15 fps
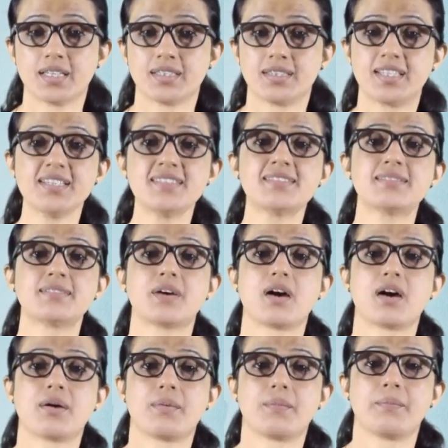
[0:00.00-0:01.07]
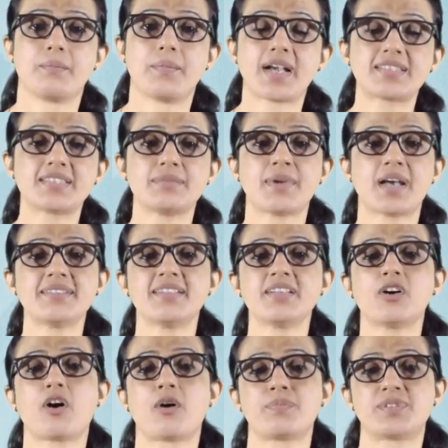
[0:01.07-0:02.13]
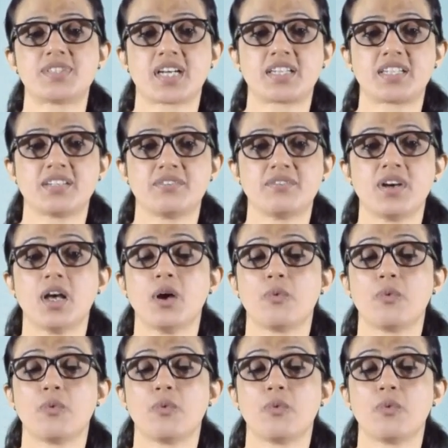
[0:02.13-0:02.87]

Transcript: This maximizing objective